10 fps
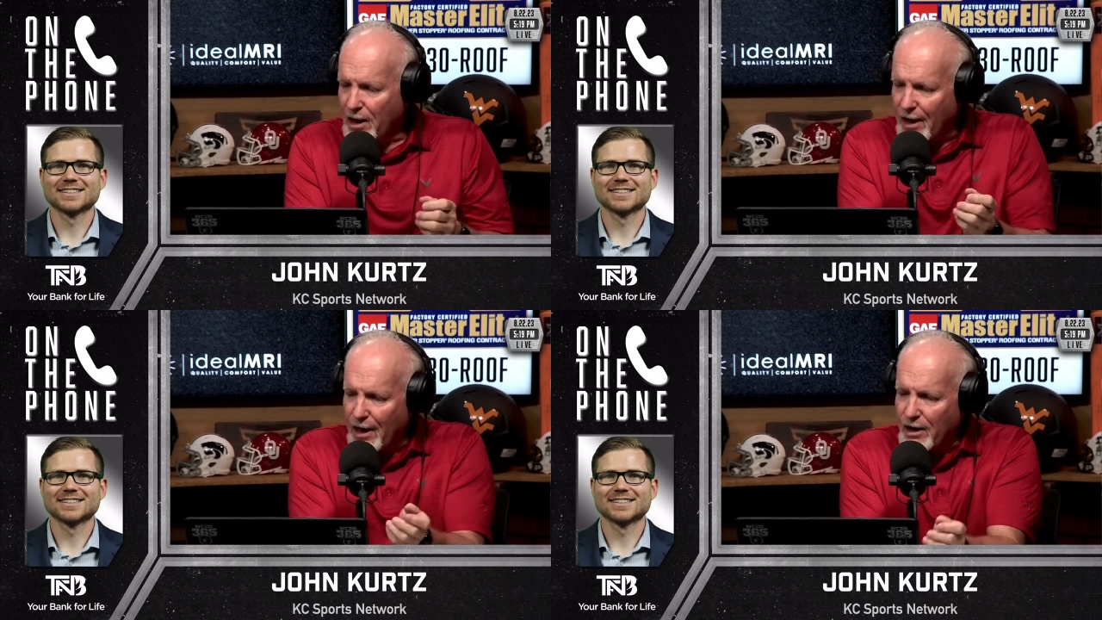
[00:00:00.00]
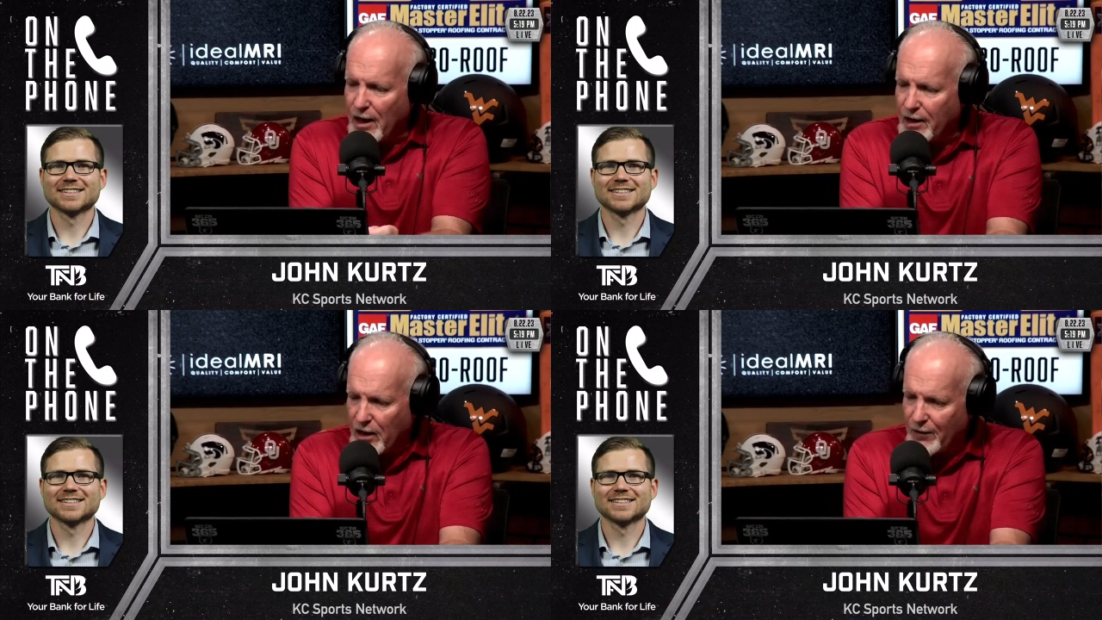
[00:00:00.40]
Speaker 1: and I,
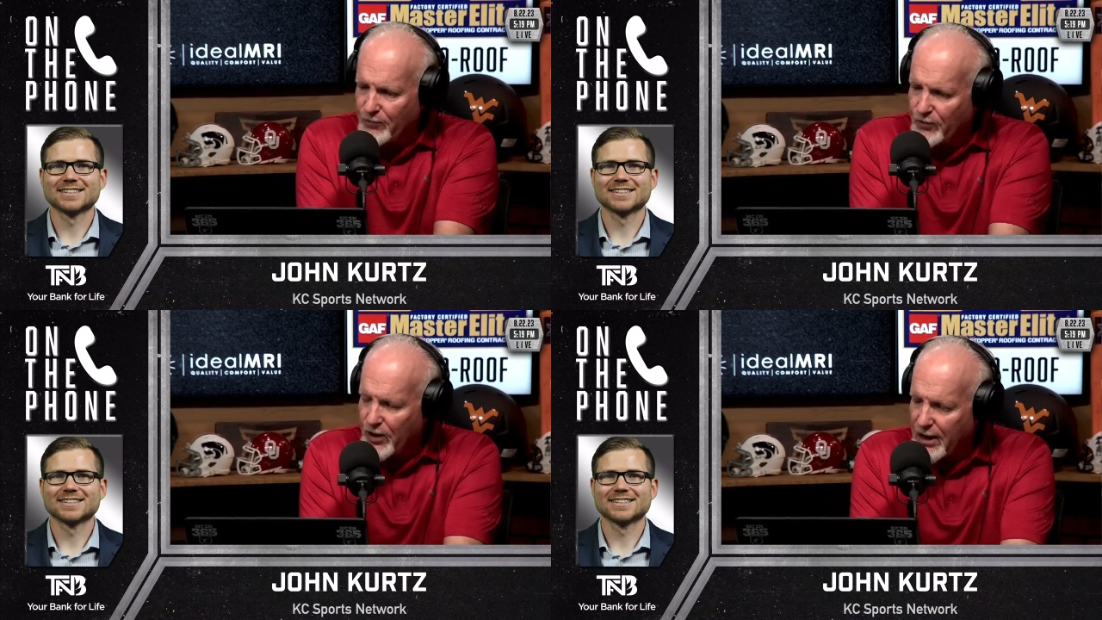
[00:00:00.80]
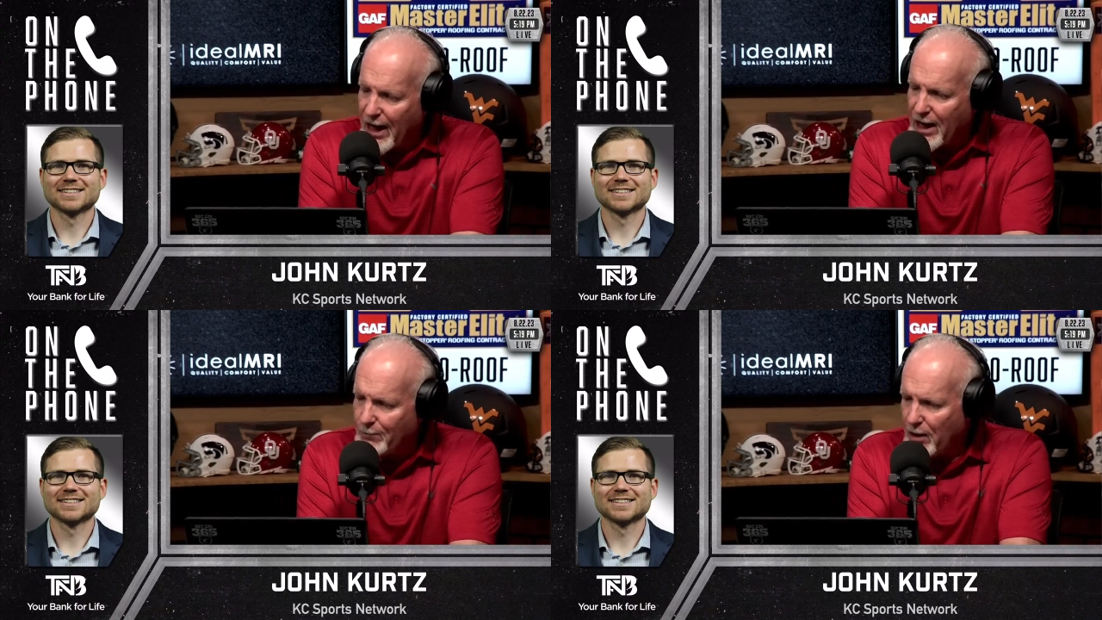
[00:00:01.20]
I covered the
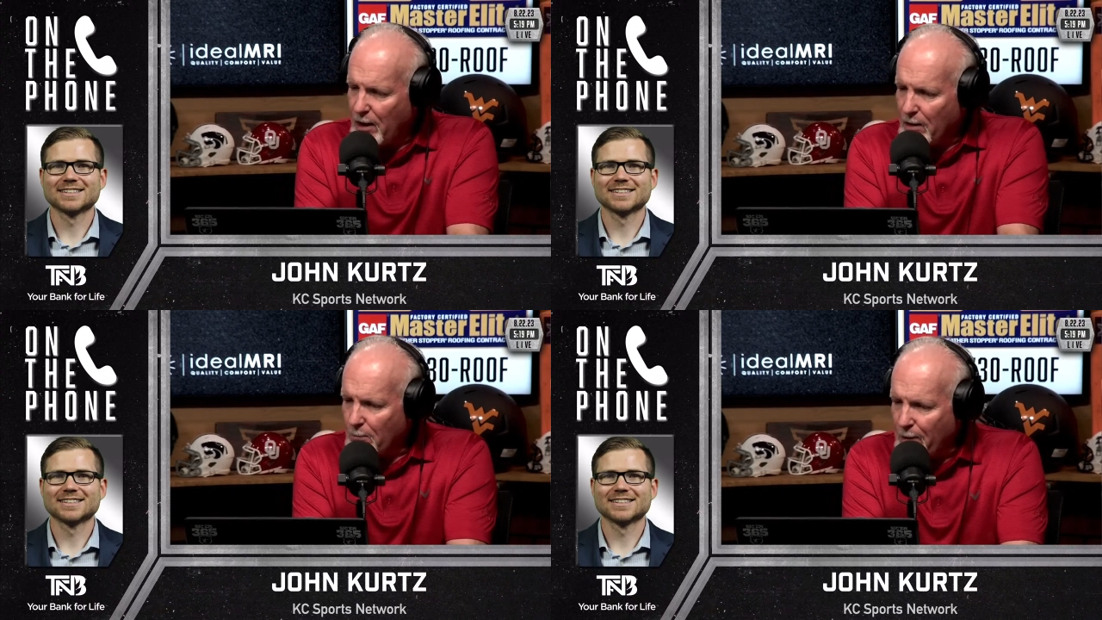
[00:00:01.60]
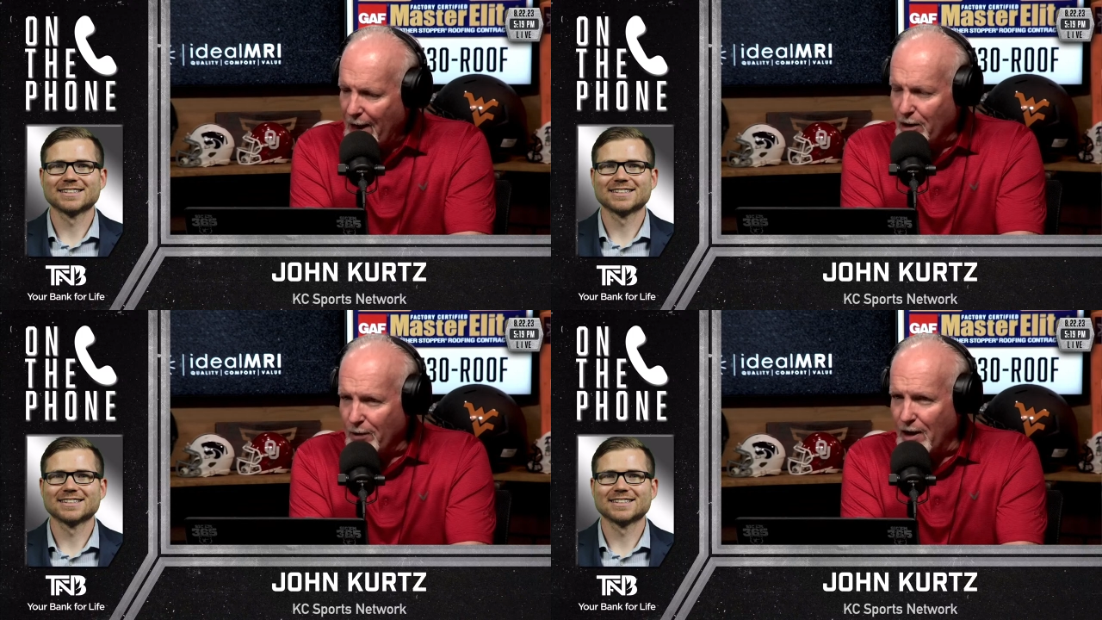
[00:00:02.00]
game.
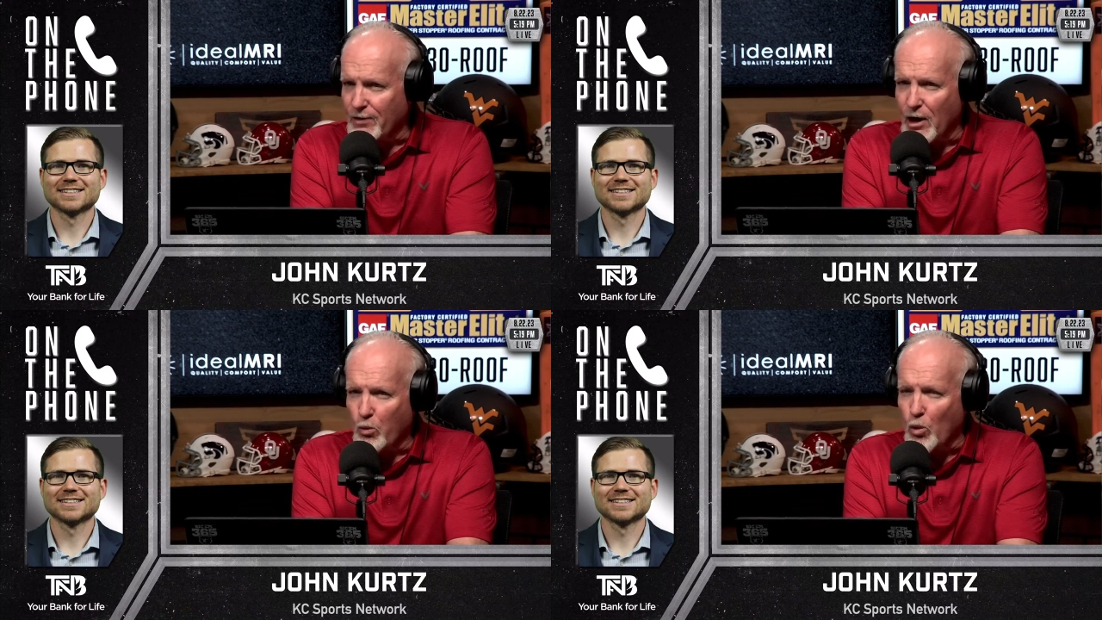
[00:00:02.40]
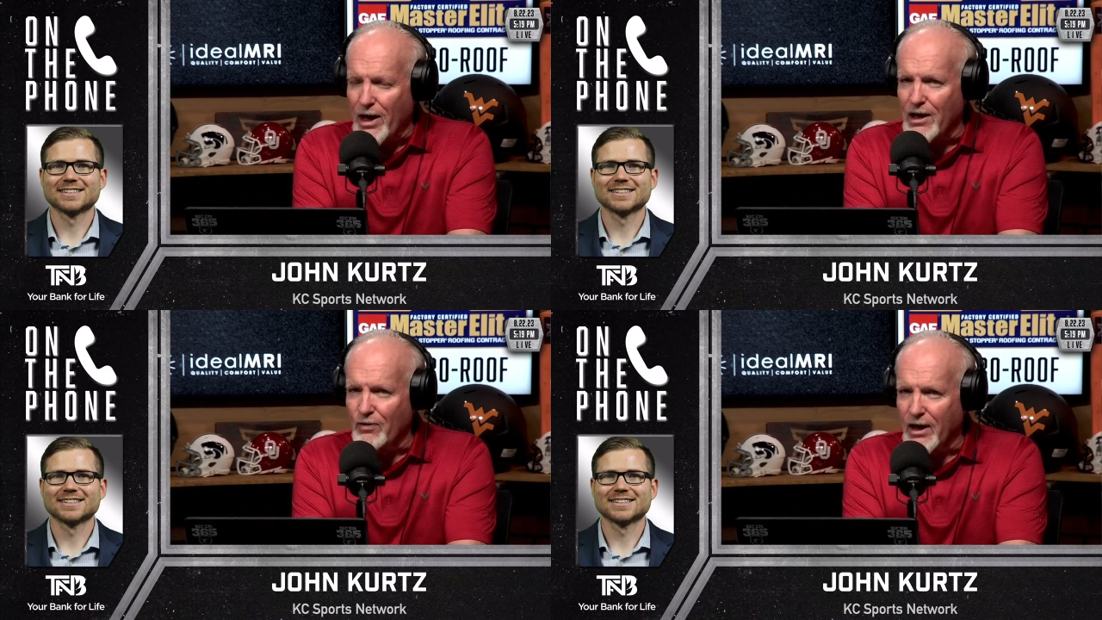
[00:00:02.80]
Baylor ended up
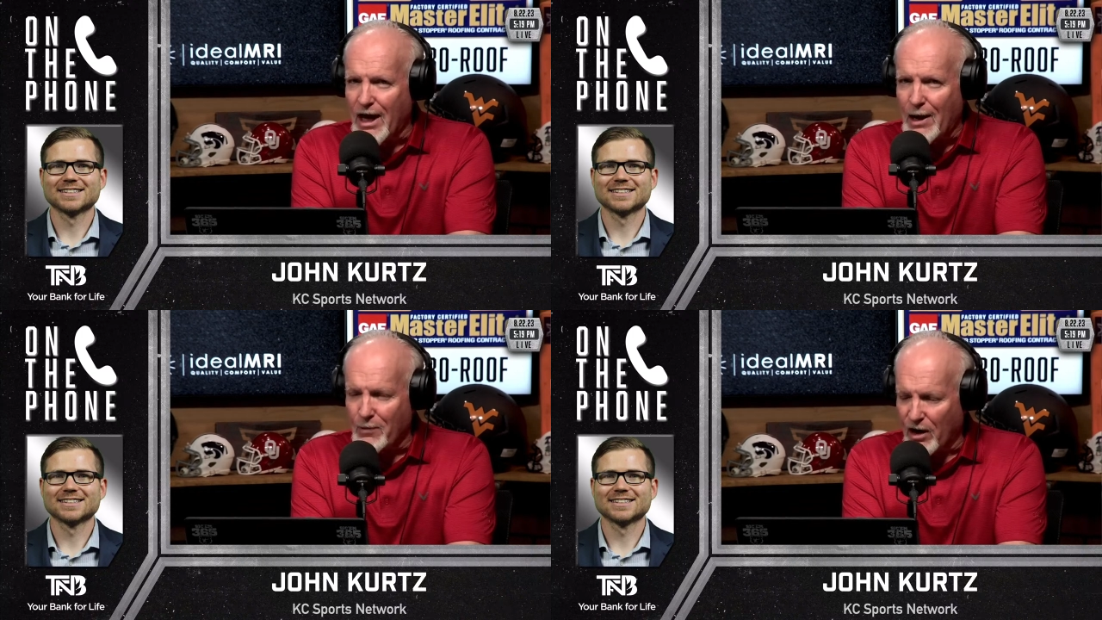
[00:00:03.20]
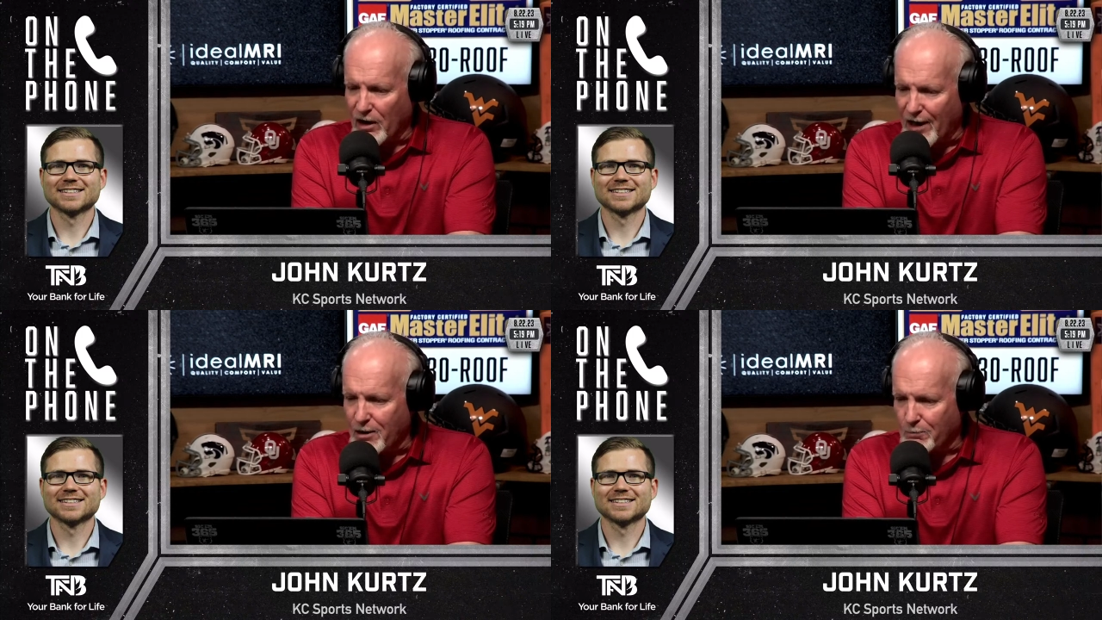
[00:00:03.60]
winning the game on a
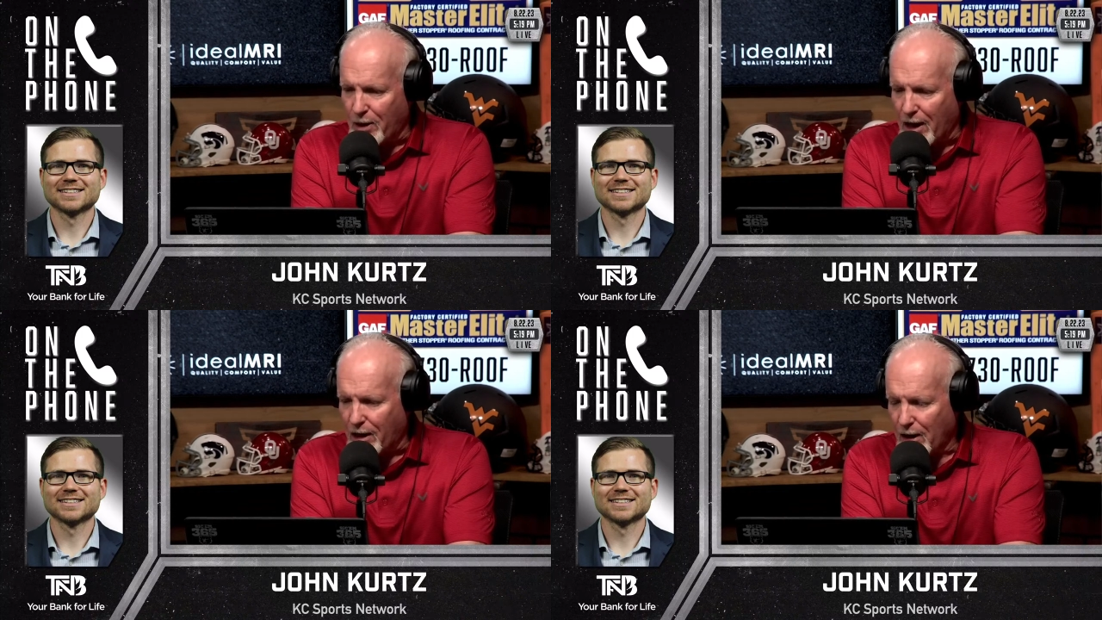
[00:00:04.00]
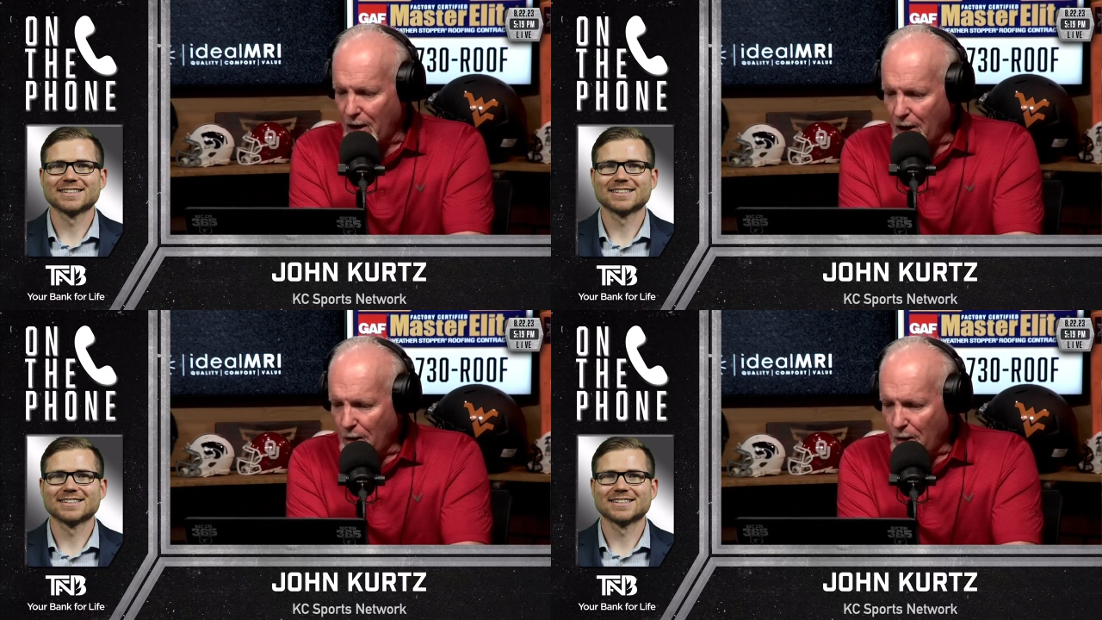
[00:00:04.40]
late pick.